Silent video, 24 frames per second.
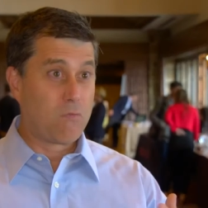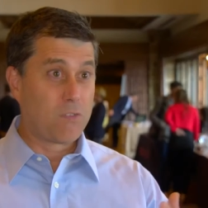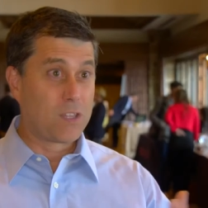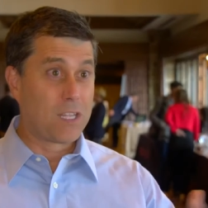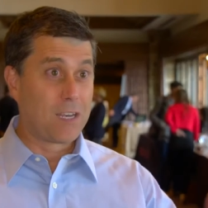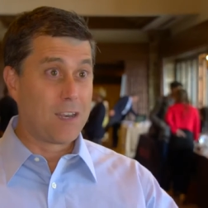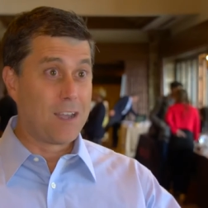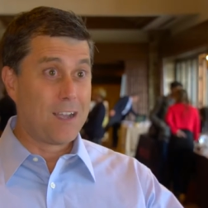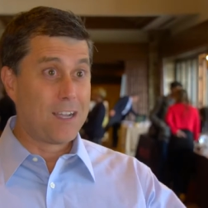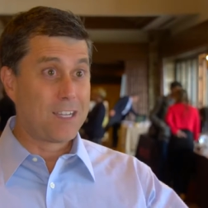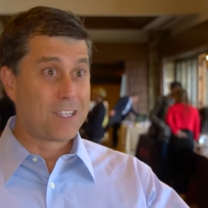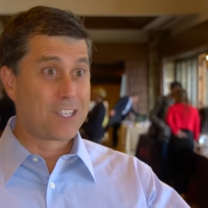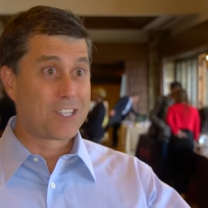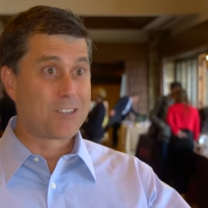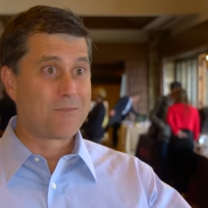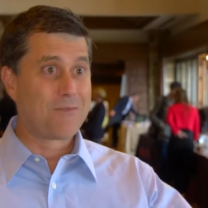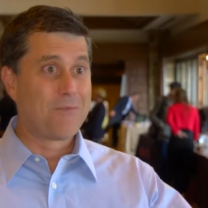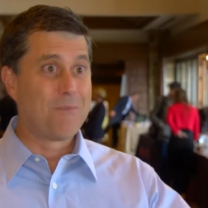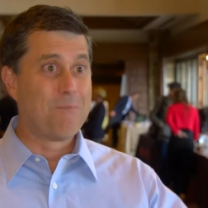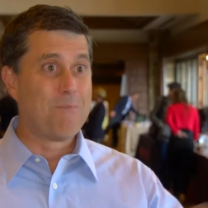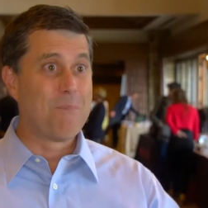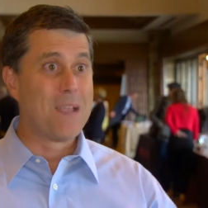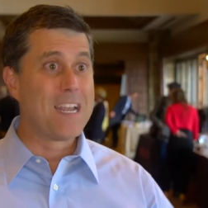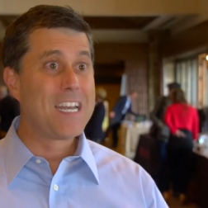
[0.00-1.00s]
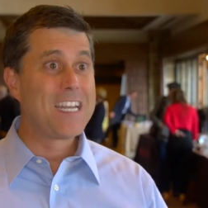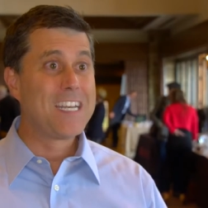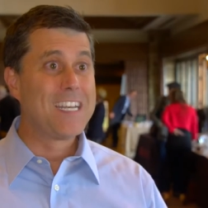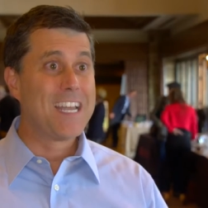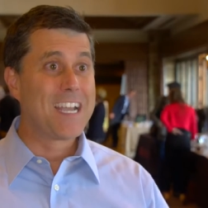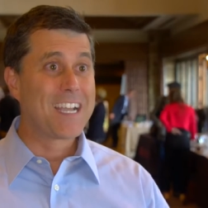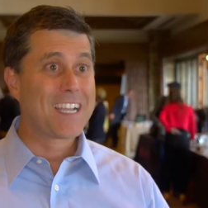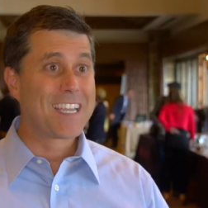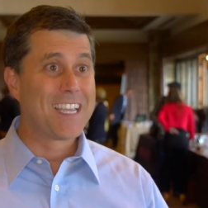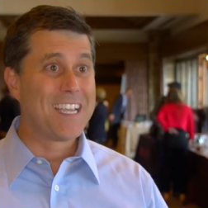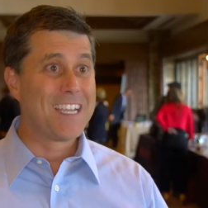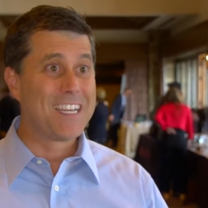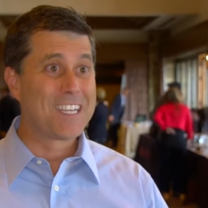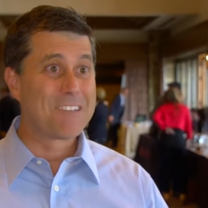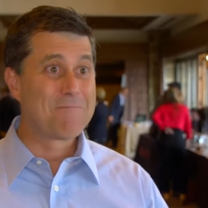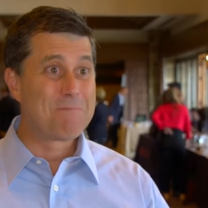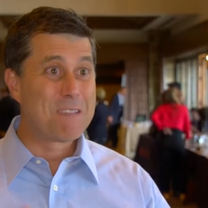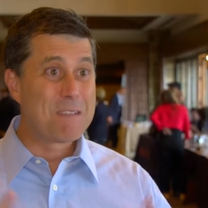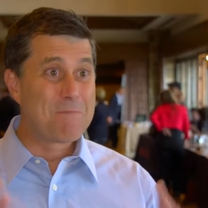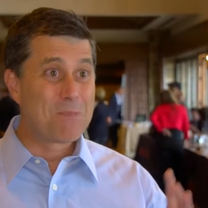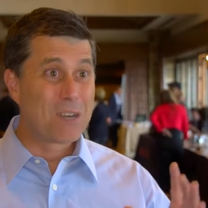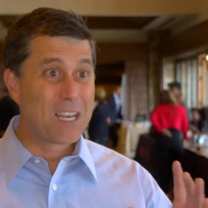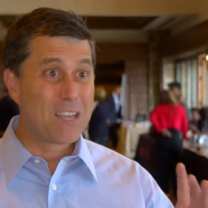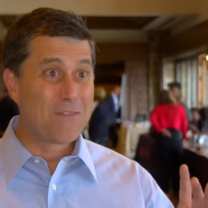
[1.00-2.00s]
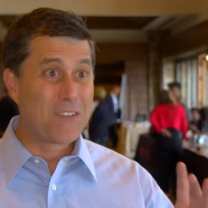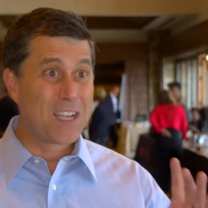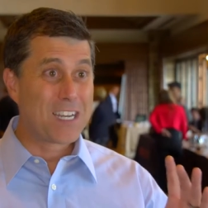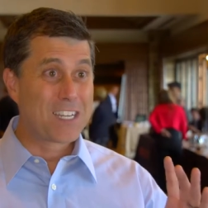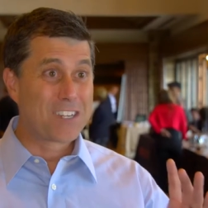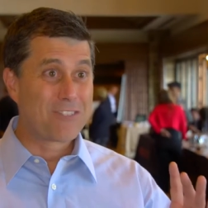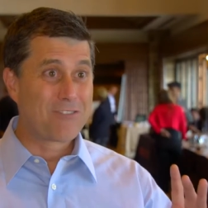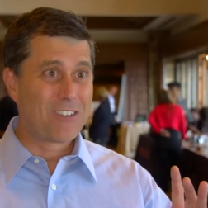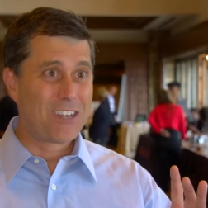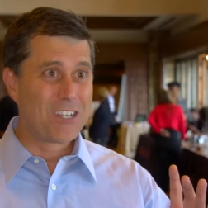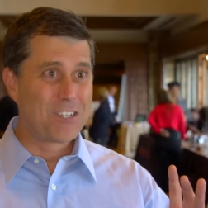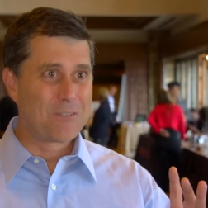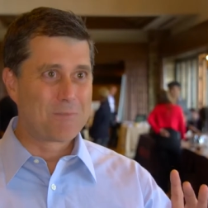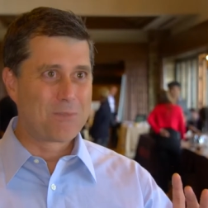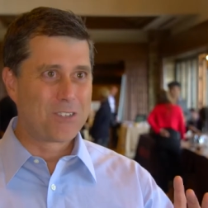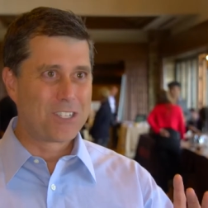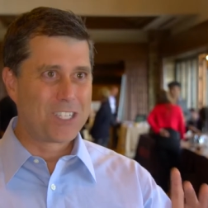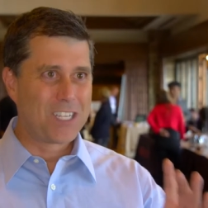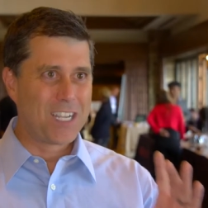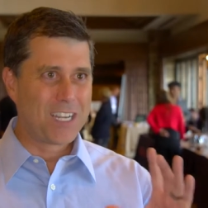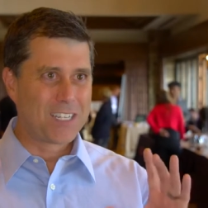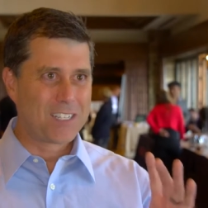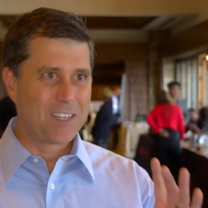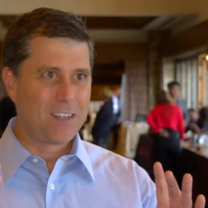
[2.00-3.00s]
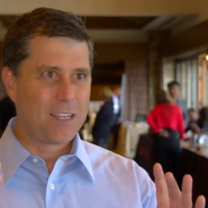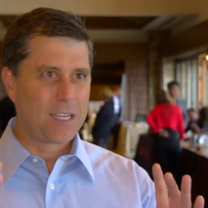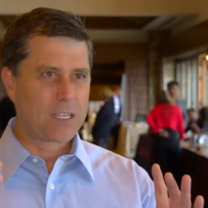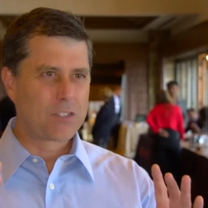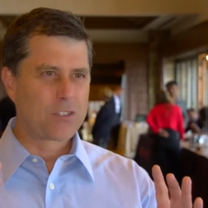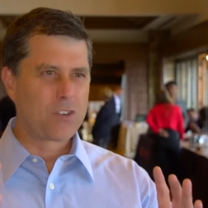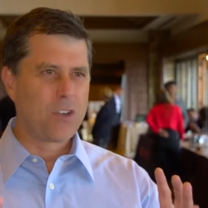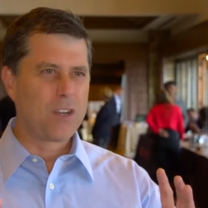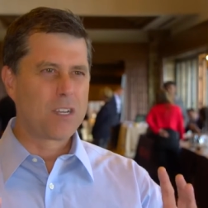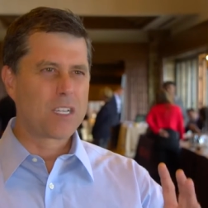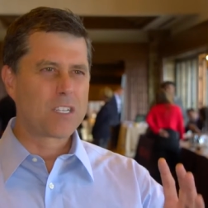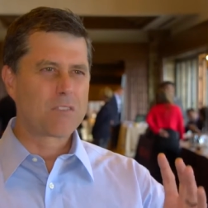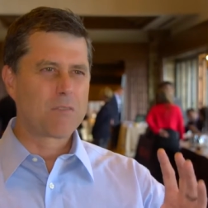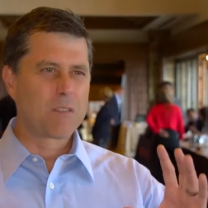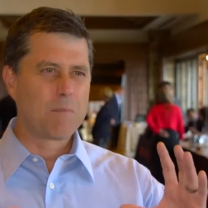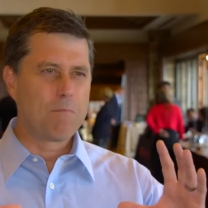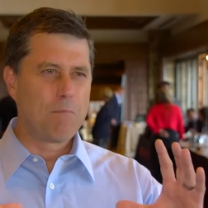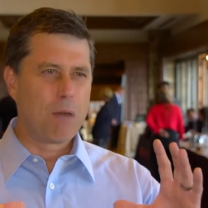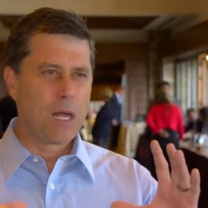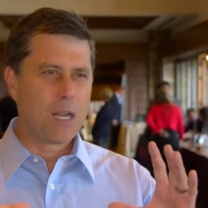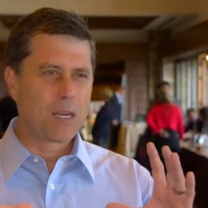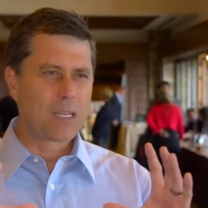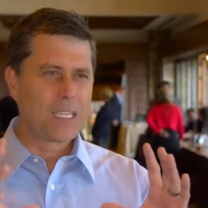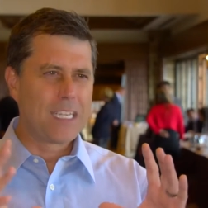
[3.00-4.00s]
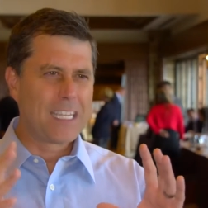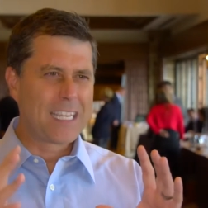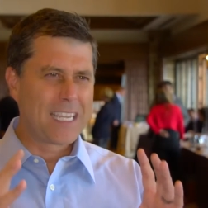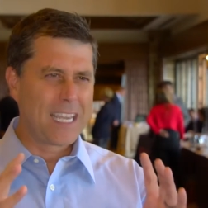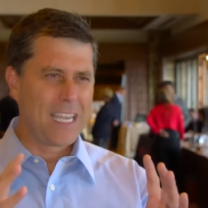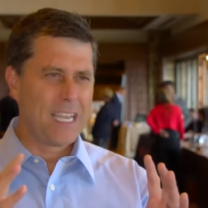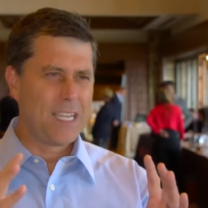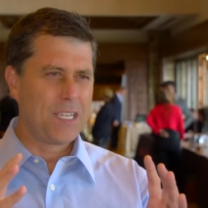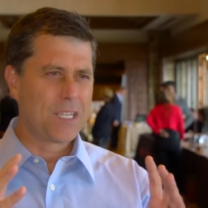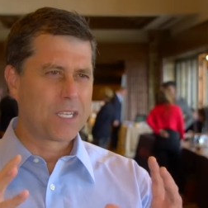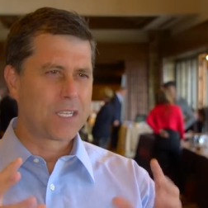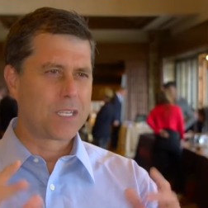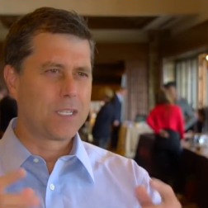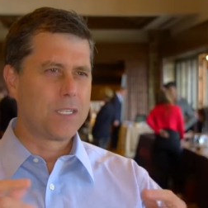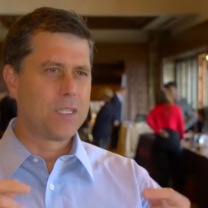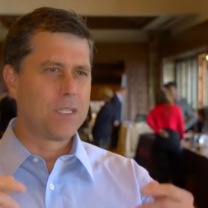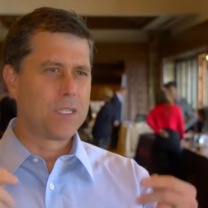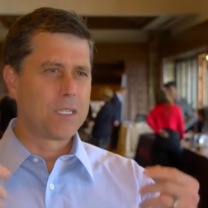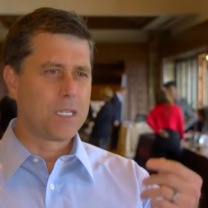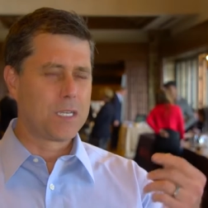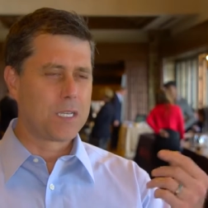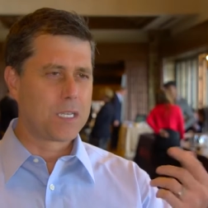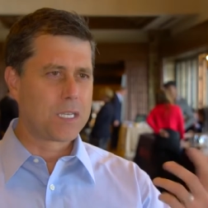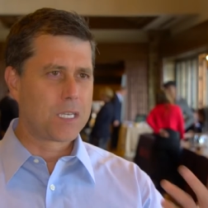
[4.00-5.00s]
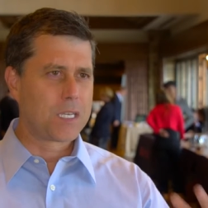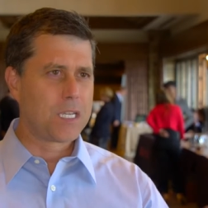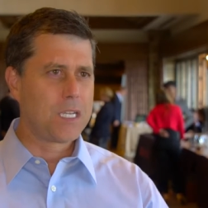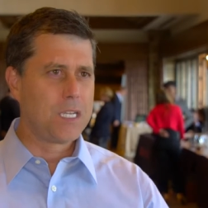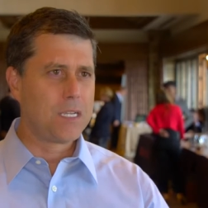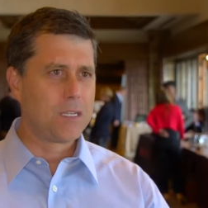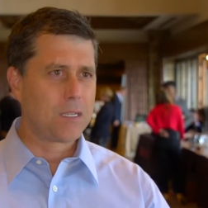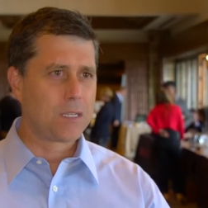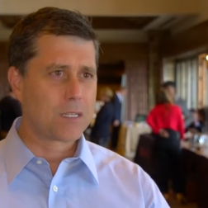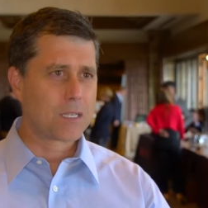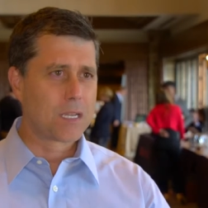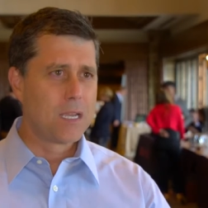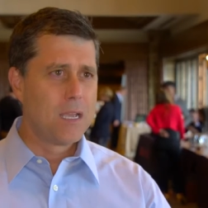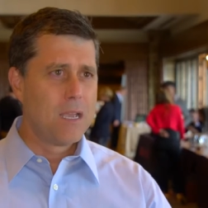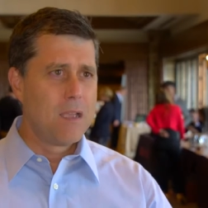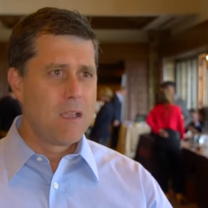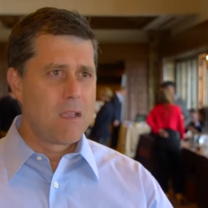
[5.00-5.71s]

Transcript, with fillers: For the last many decades, people have had to try to protect electronics with bulky cases and seals,